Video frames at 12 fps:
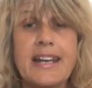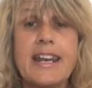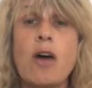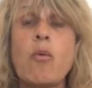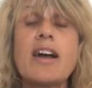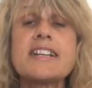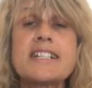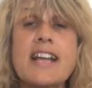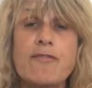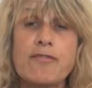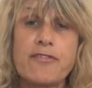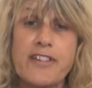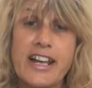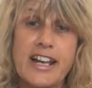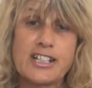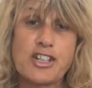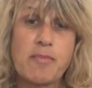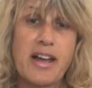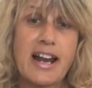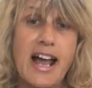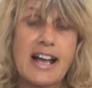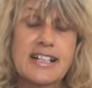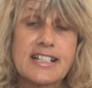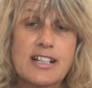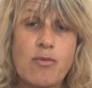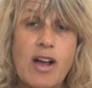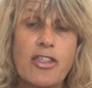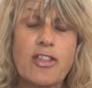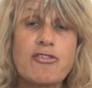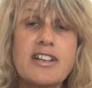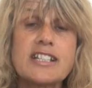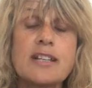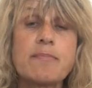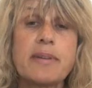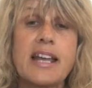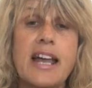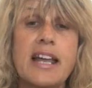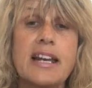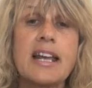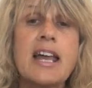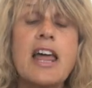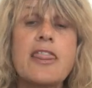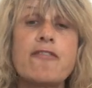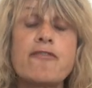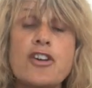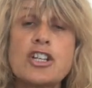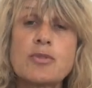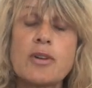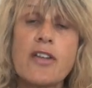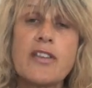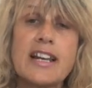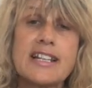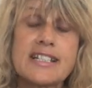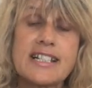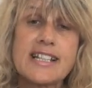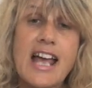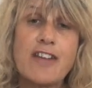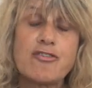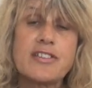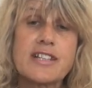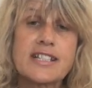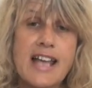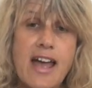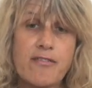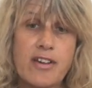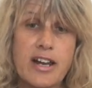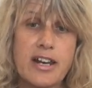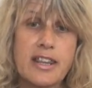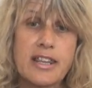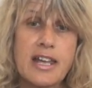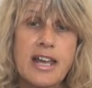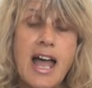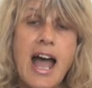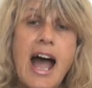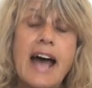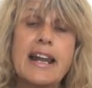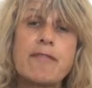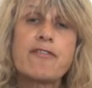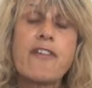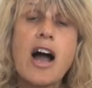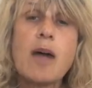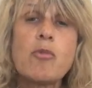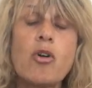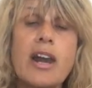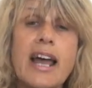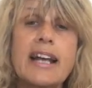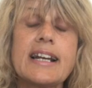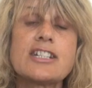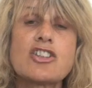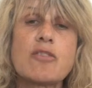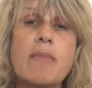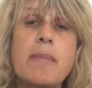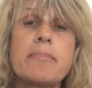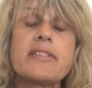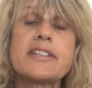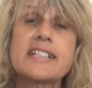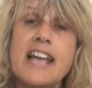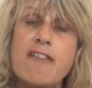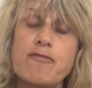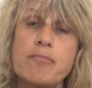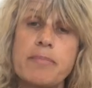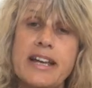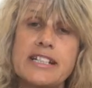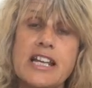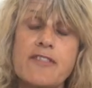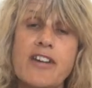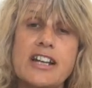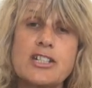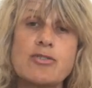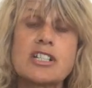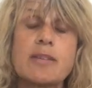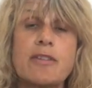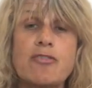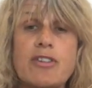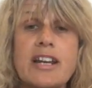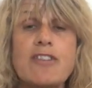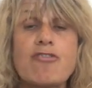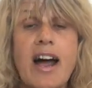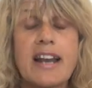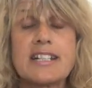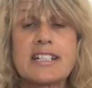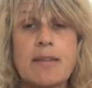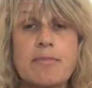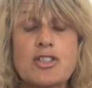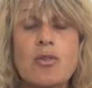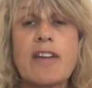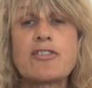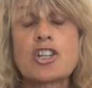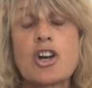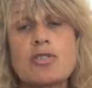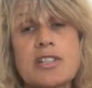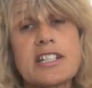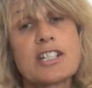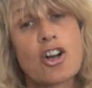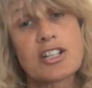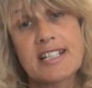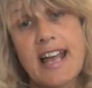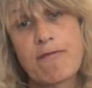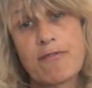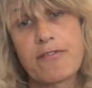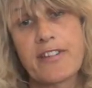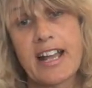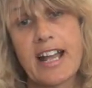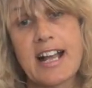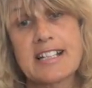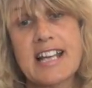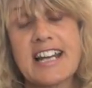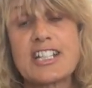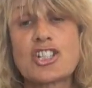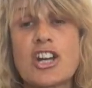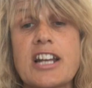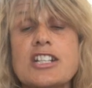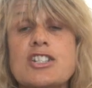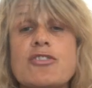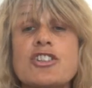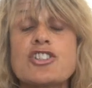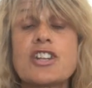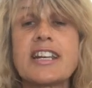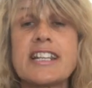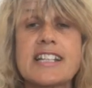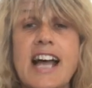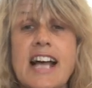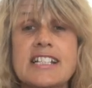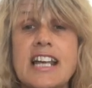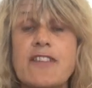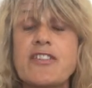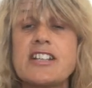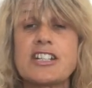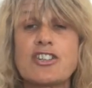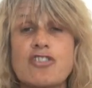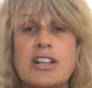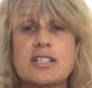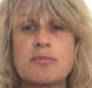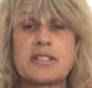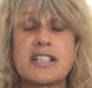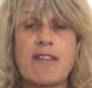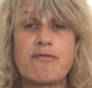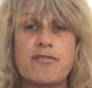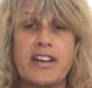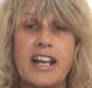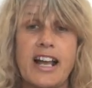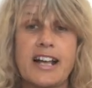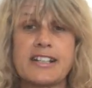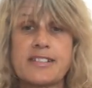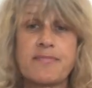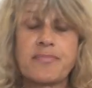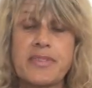Now, why 7 fingers, you might ask? Well, the reason being, the first one on the list is Henry VII, and I'm far more likely to remember the 7 bit if I do something really random. So I've chosen that he's got 7 fingers and he's trying to do the tricky task of eating crisps with 7 fingers.